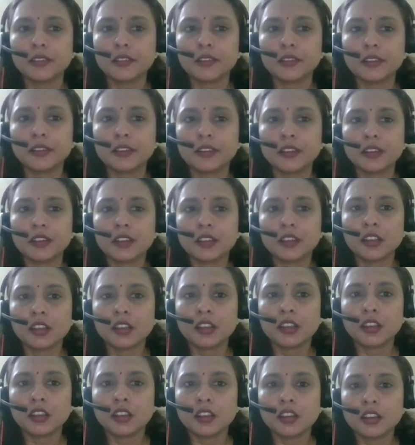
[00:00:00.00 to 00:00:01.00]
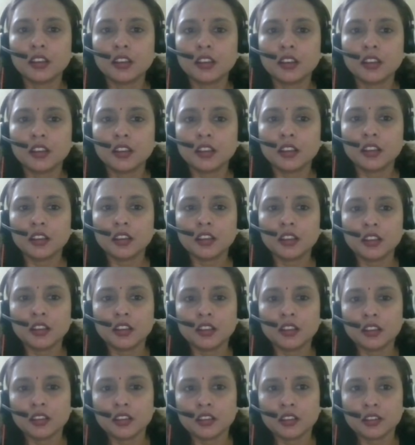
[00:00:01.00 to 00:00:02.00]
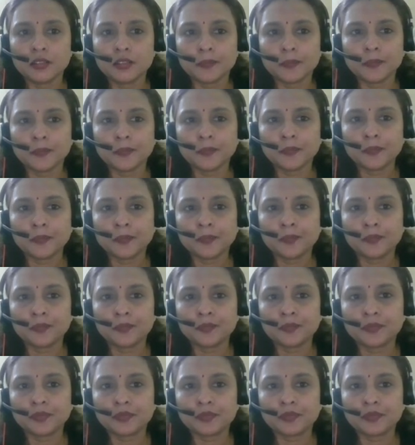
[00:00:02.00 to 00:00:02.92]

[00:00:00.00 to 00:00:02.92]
(silence)